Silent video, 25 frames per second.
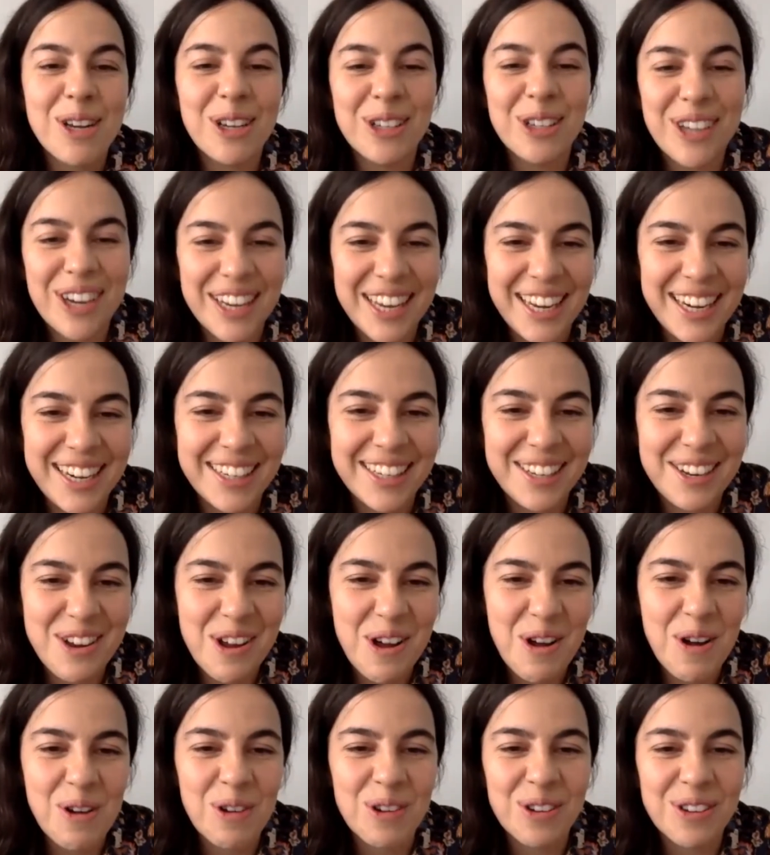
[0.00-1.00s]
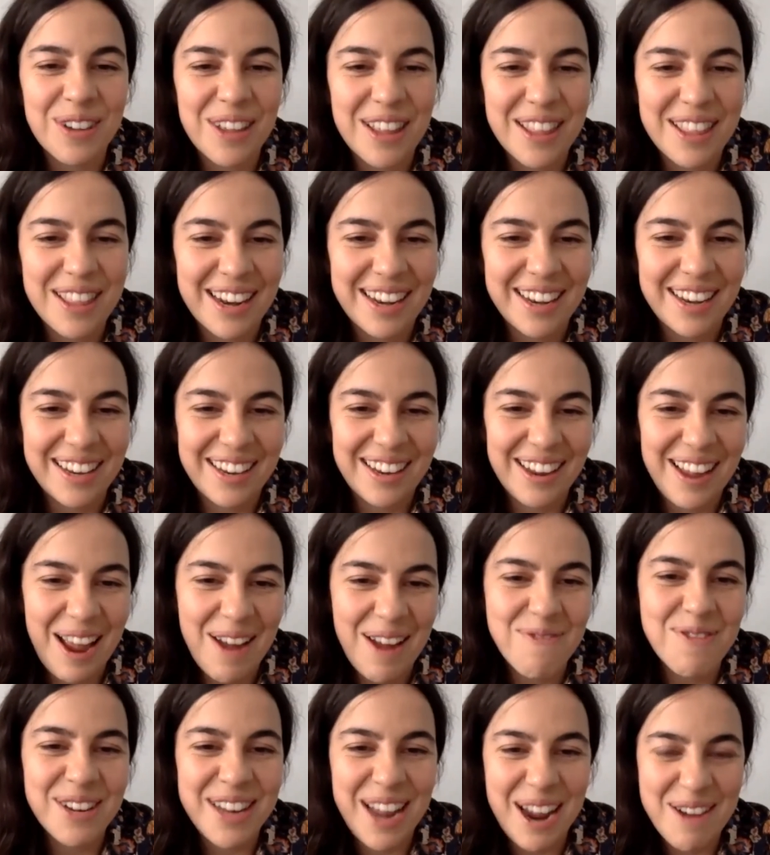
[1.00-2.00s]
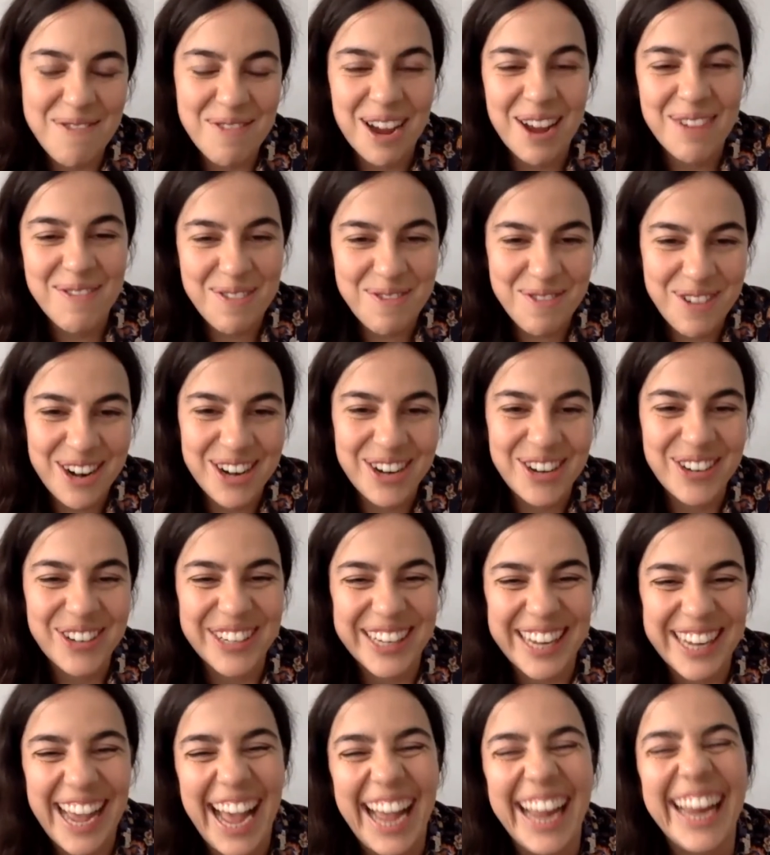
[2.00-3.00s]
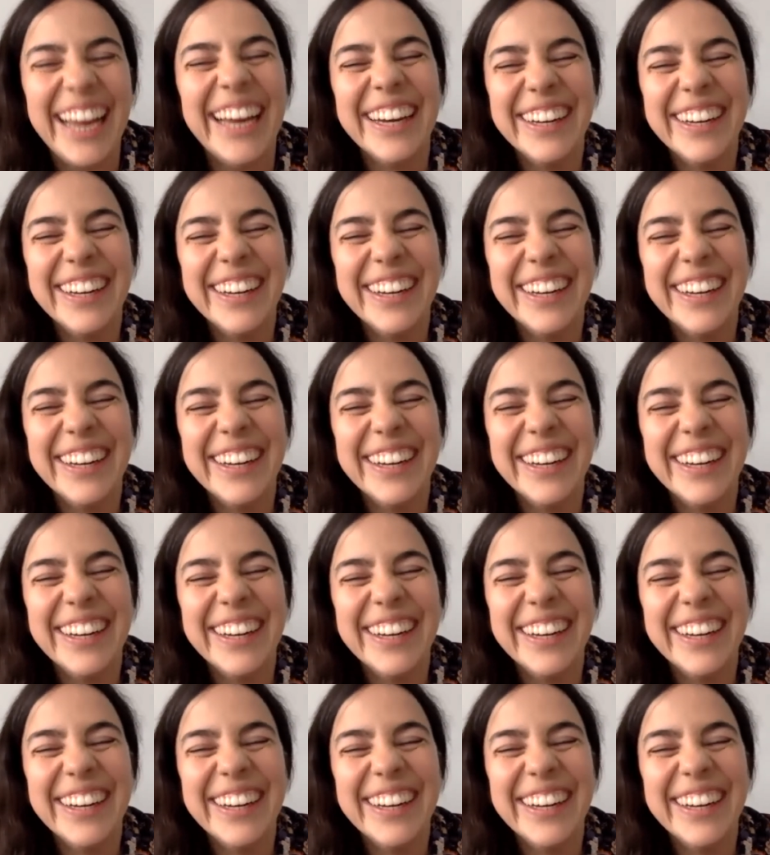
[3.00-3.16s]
Argyris knows that every time we have a very good time.